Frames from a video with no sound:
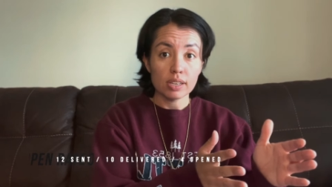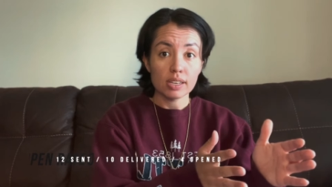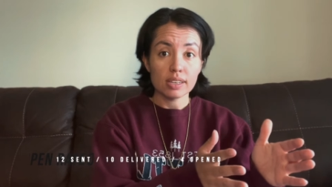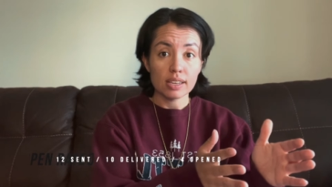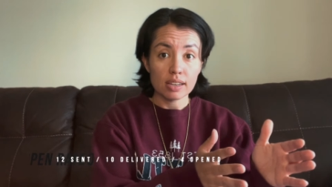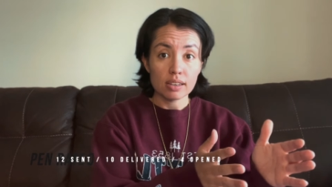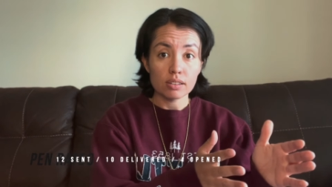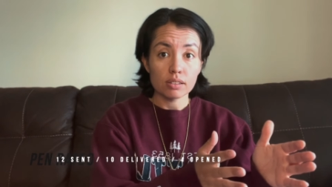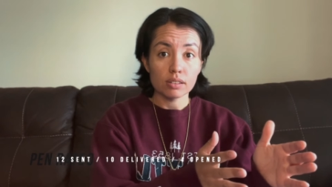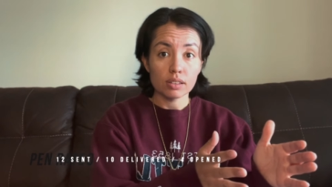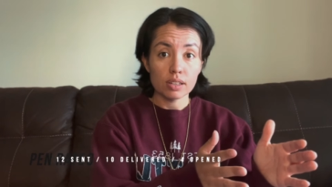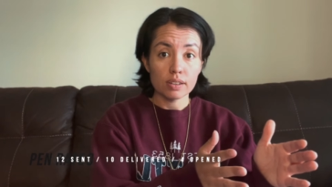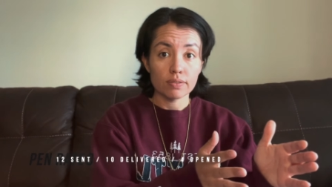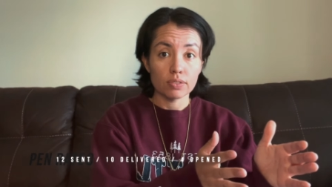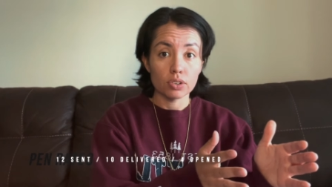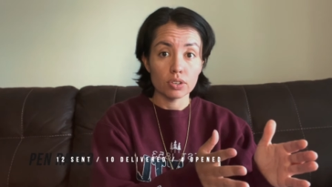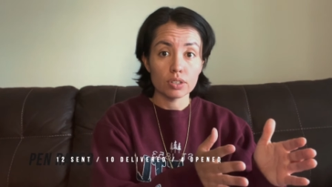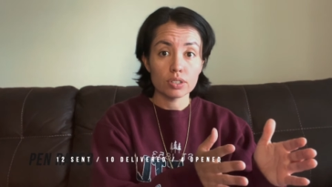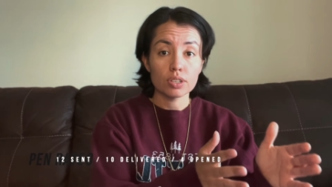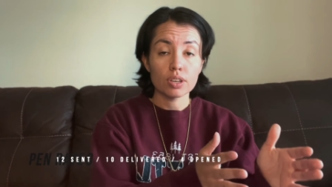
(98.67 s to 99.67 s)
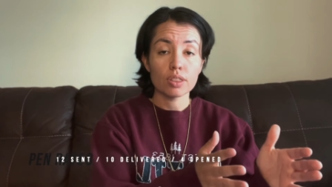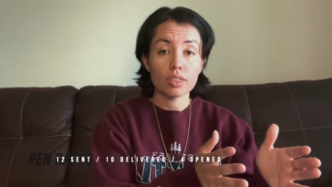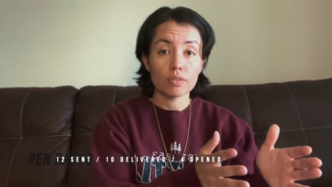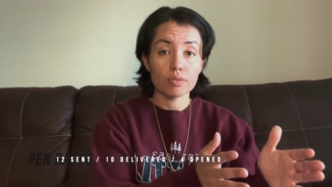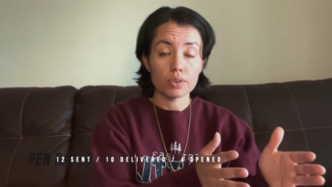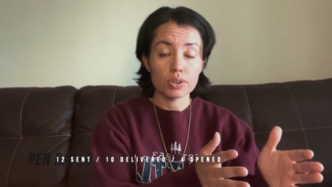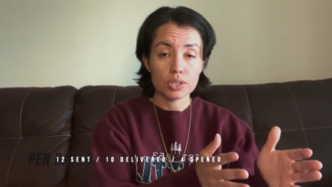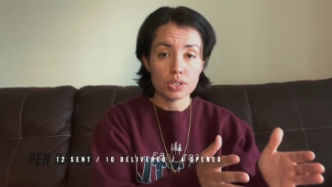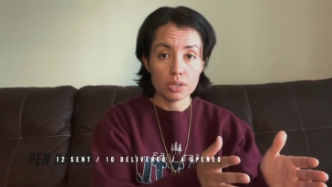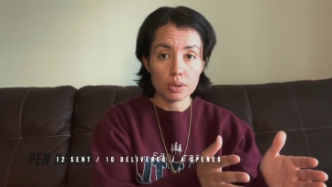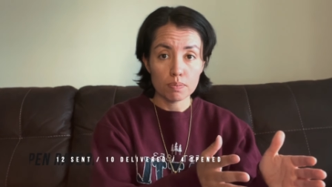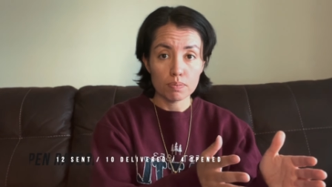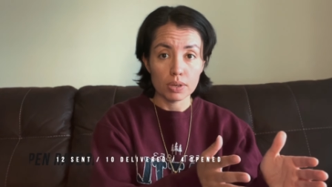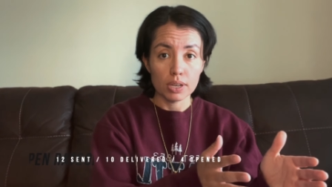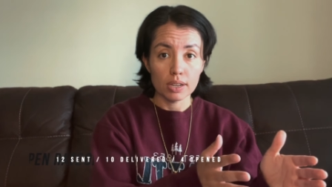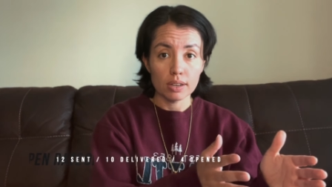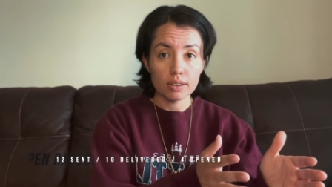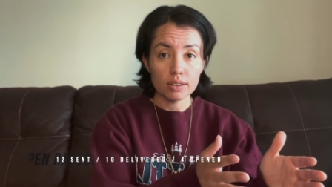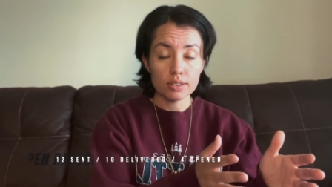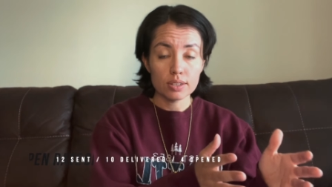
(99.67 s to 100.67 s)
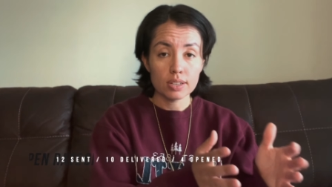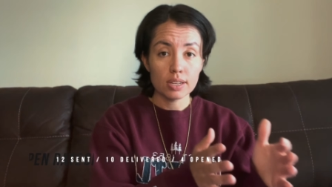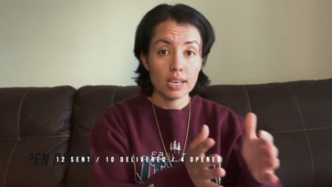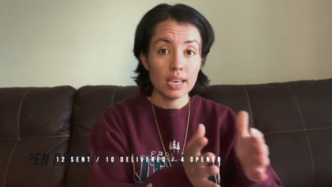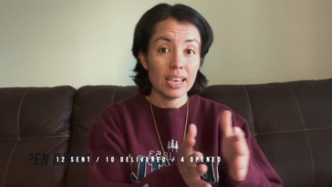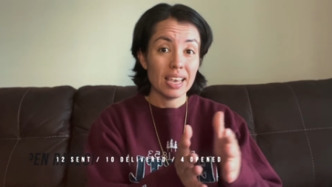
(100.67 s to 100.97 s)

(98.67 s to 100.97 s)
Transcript: get delivered to the recipient.